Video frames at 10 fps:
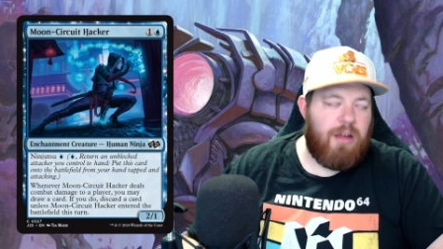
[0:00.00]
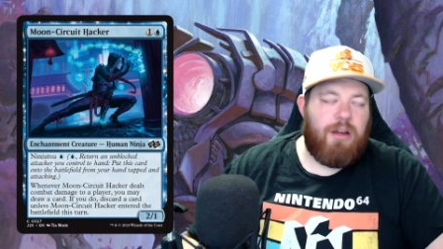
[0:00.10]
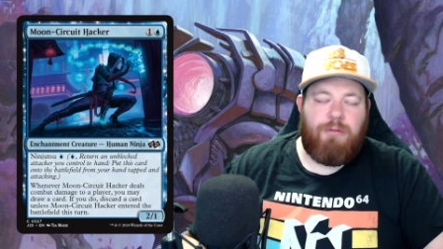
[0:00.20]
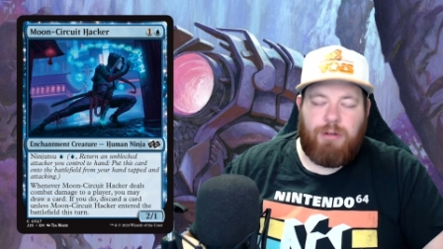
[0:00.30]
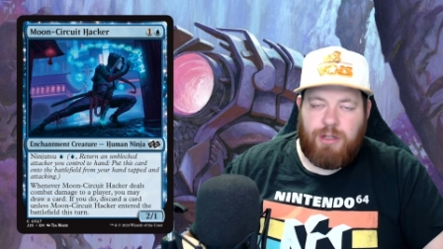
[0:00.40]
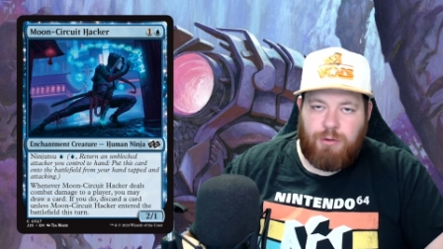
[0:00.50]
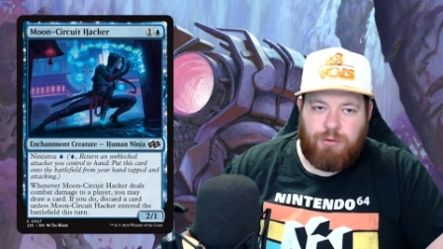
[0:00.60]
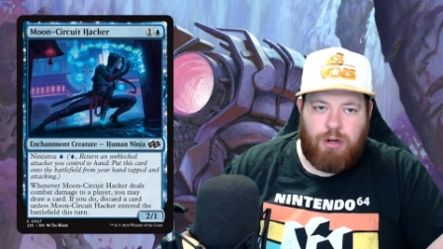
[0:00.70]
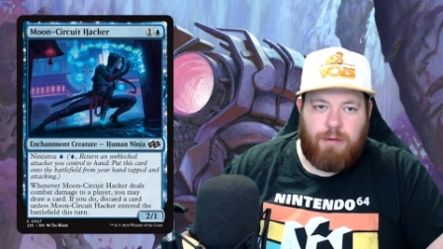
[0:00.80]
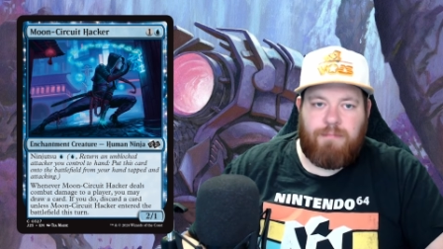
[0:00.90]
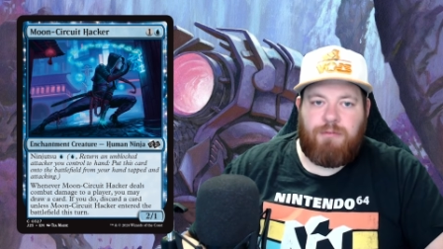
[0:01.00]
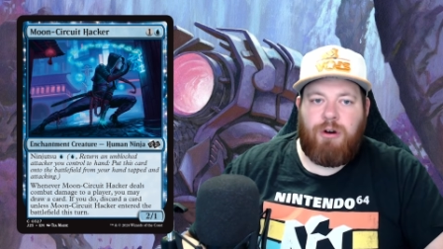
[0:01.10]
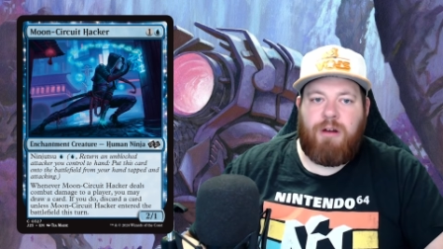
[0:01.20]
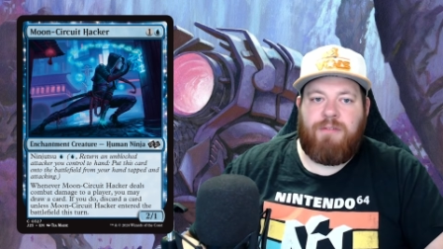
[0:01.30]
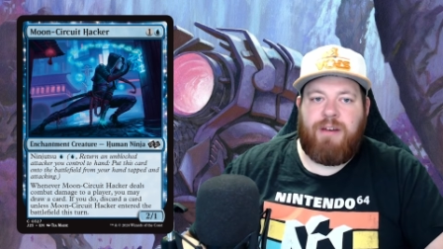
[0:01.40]
really cool
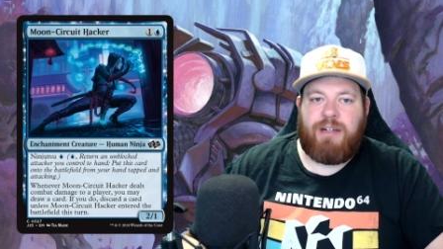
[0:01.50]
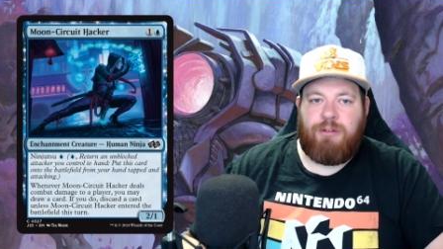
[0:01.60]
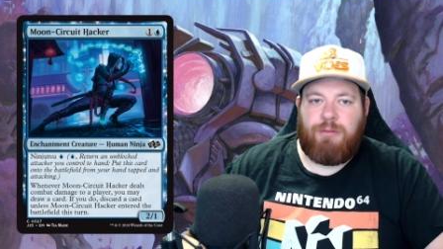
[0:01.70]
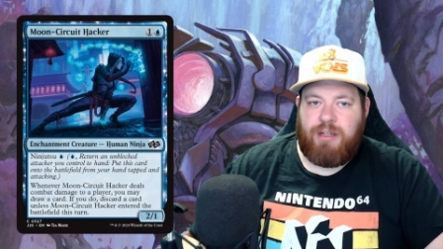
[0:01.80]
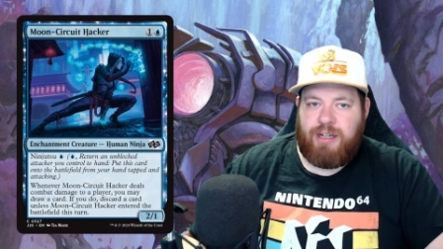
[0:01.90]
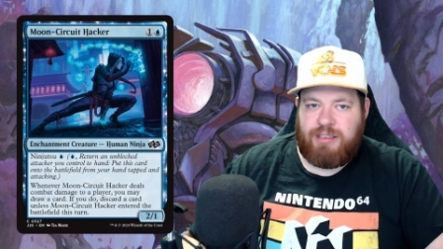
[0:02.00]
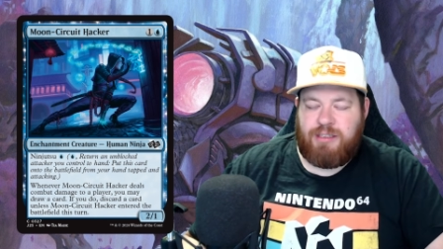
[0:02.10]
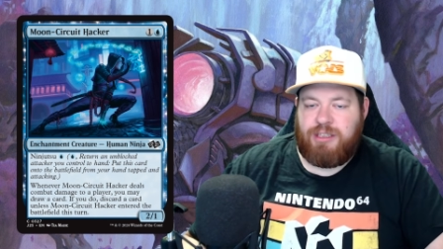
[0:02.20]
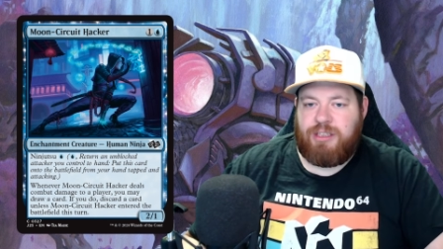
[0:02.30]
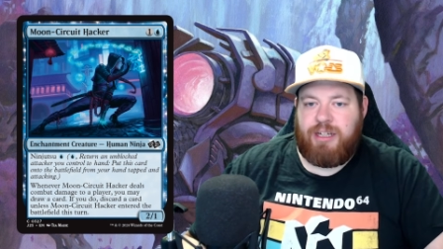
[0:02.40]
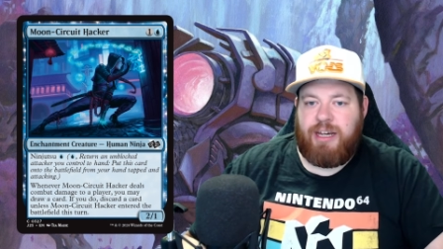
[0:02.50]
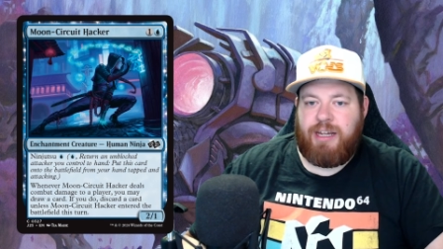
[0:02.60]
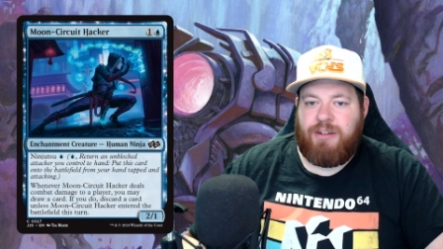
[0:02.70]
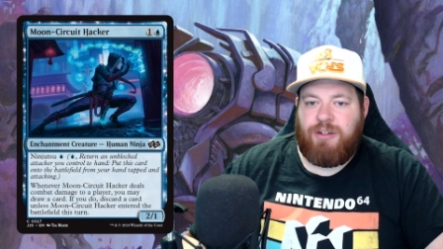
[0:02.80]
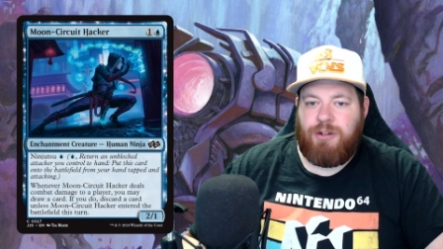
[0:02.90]
draw effect, a really nice ninja to
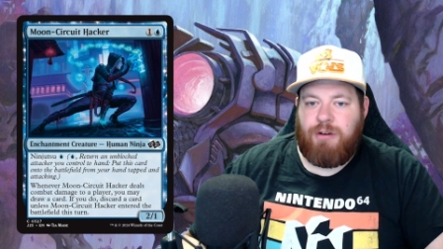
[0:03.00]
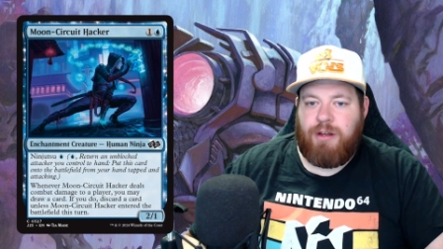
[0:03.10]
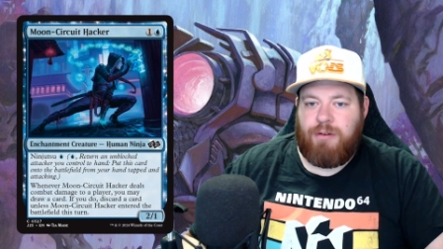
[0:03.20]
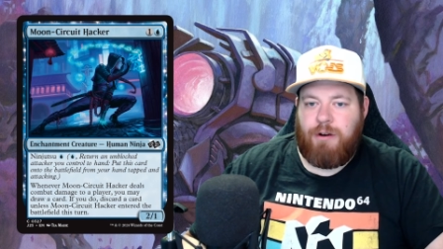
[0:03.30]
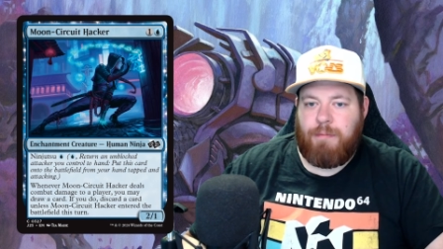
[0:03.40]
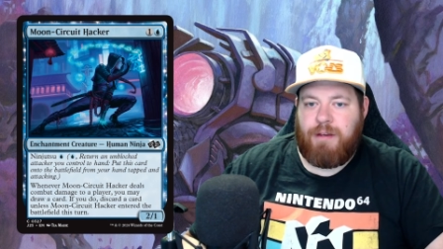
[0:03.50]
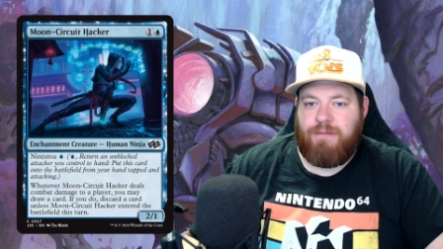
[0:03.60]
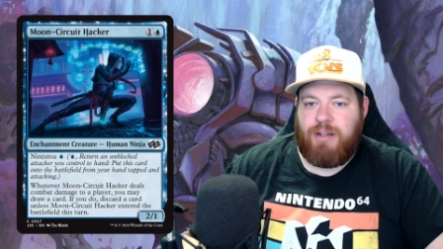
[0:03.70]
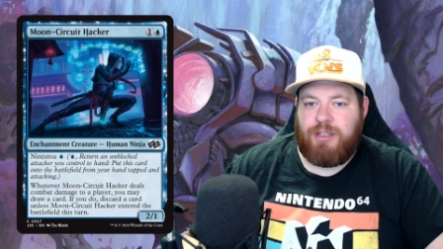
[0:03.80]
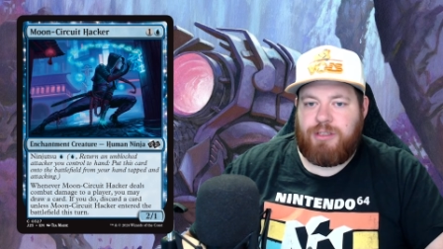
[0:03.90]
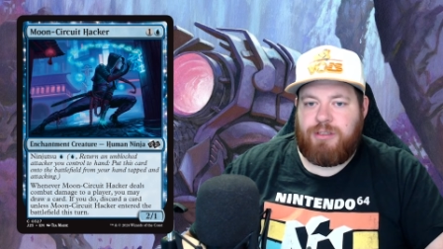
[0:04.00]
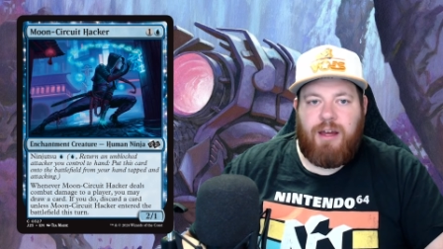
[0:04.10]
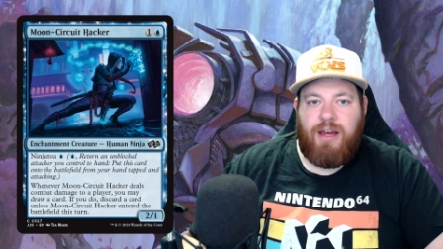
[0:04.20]
add to your other army of ninjas.